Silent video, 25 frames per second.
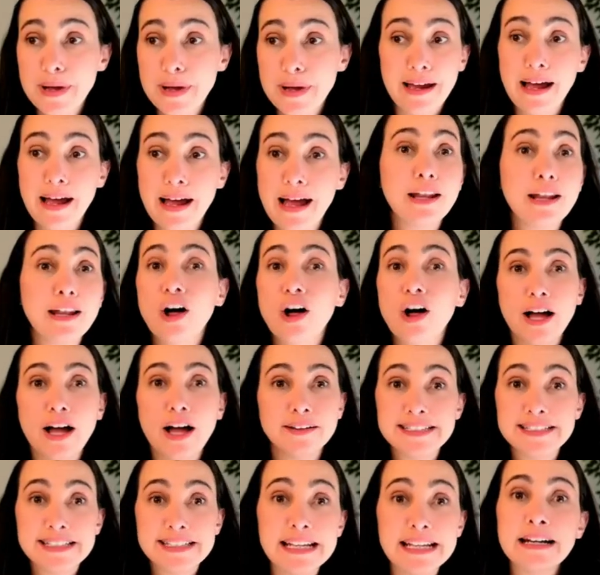a
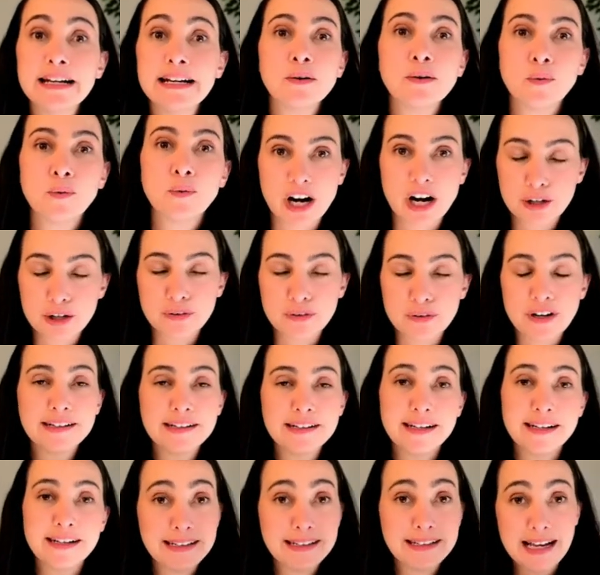lot didn't work
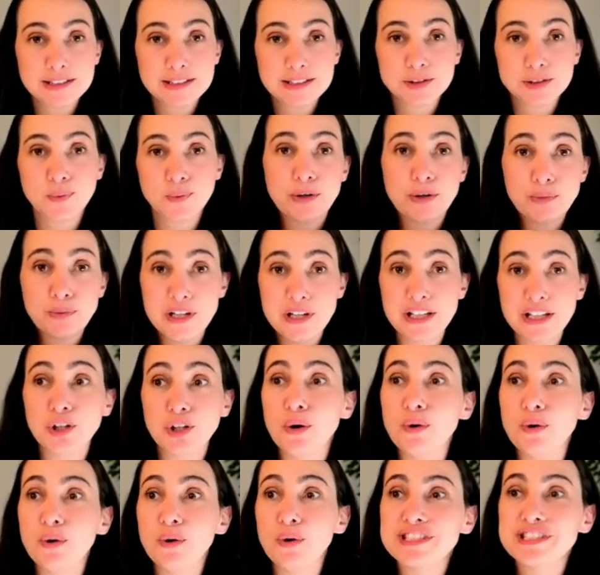right and that's what we
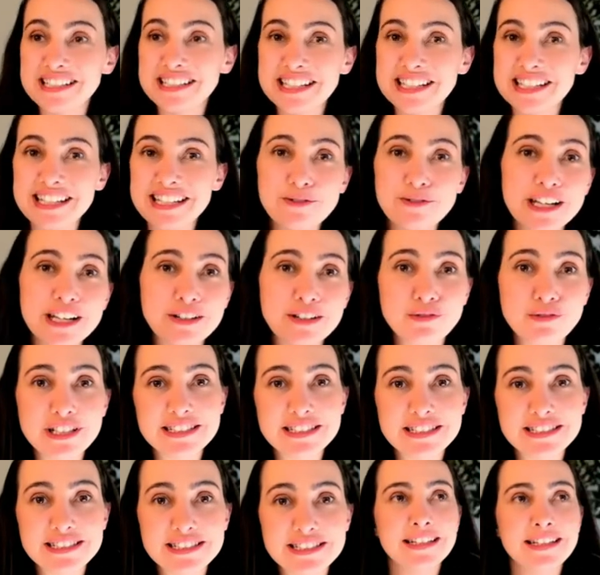don't see when we
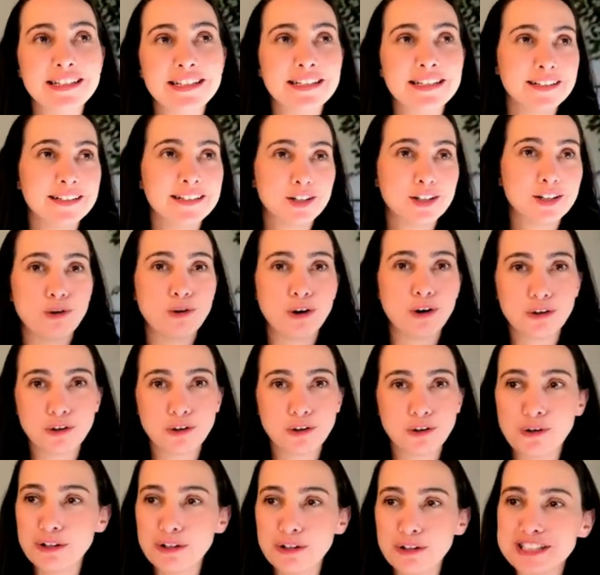see quote
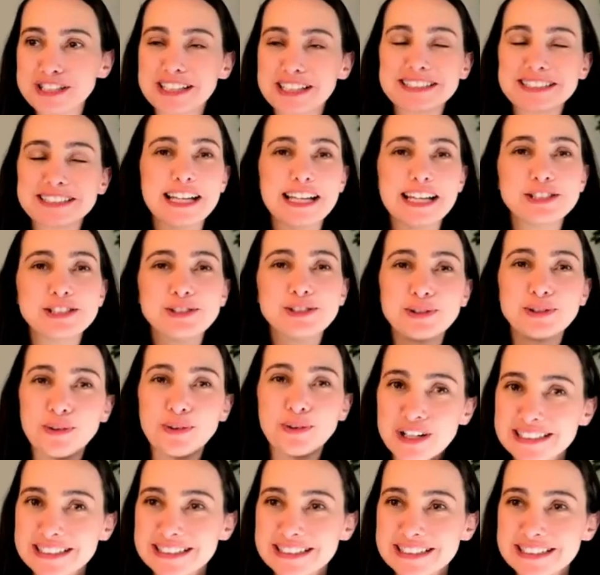unquote success
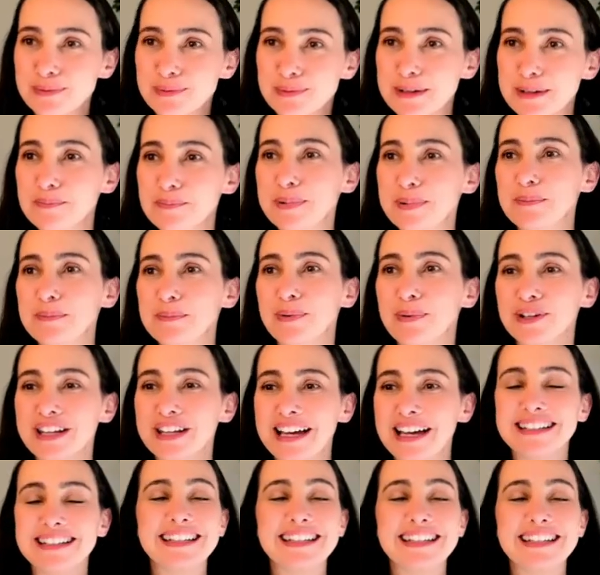stories when people
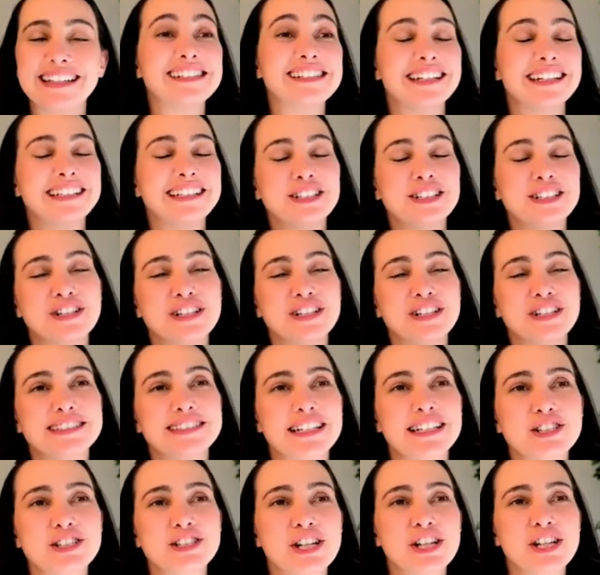that that did the
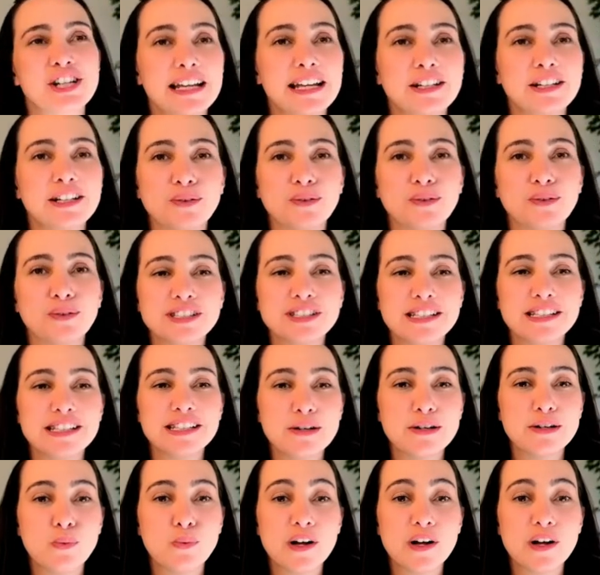transition they don't
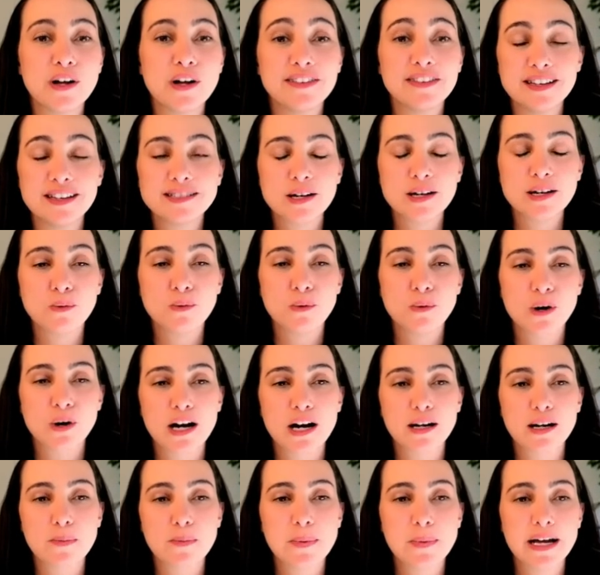see what doesn't
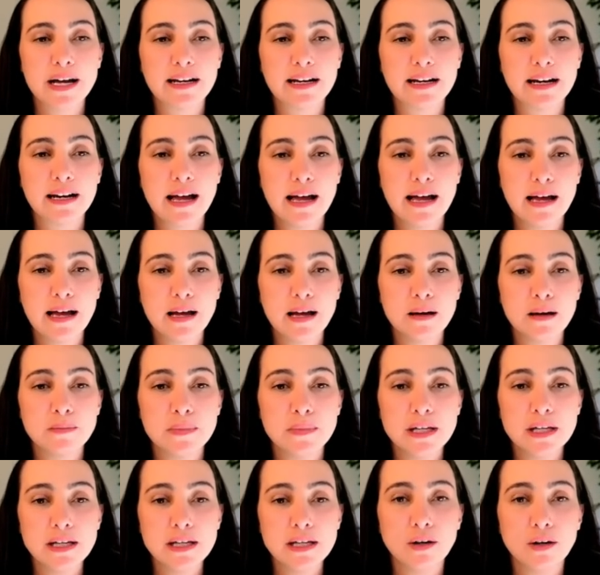work but um
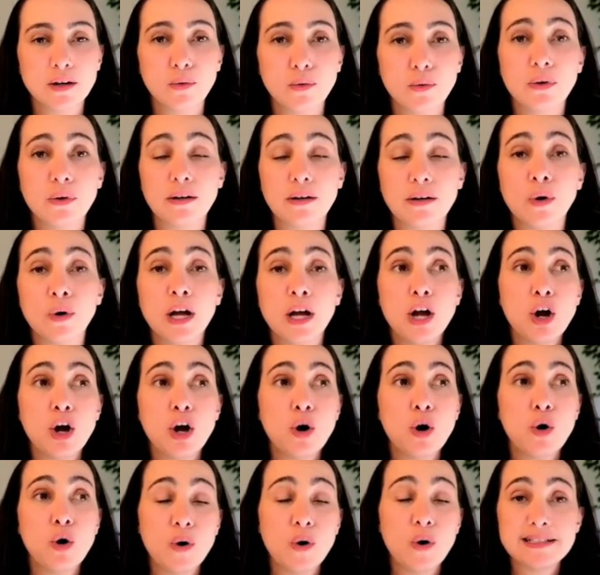you know what
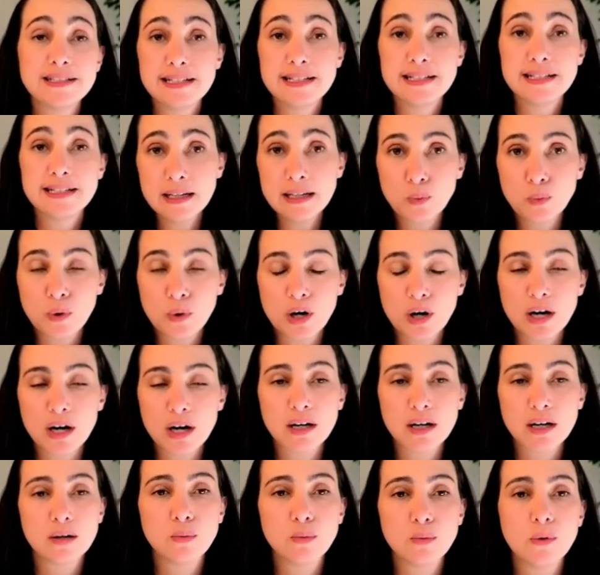what did
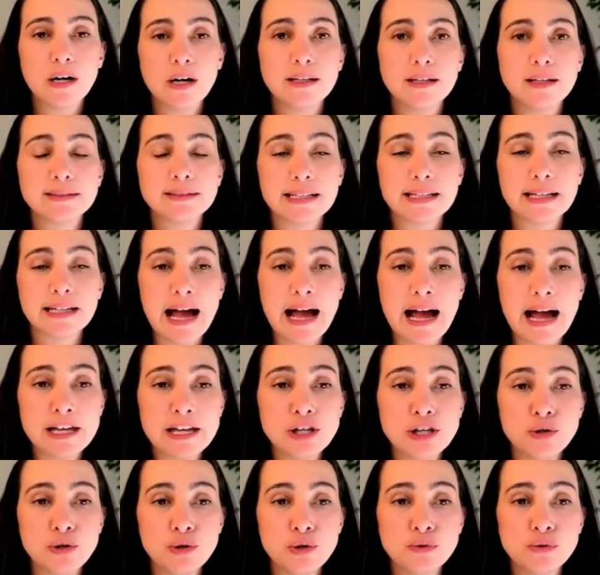work was I
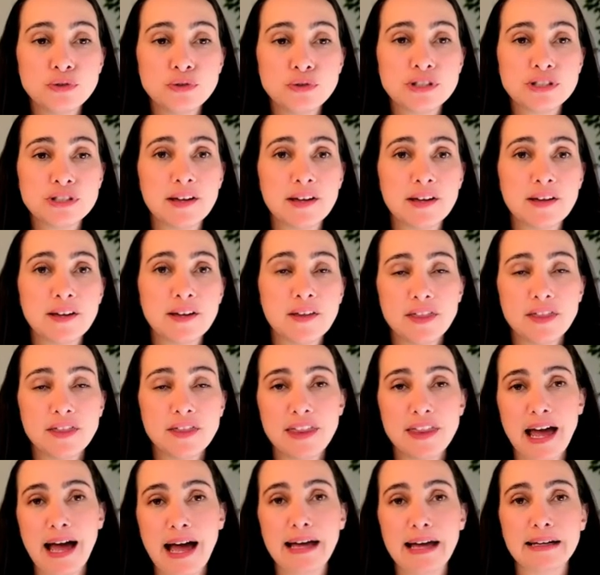used
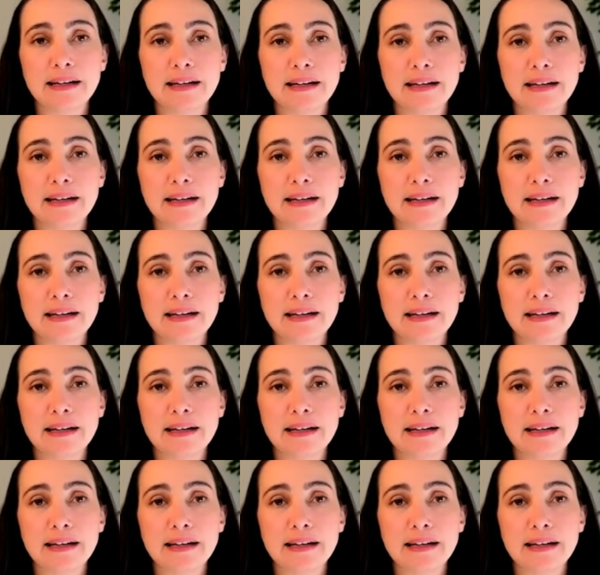that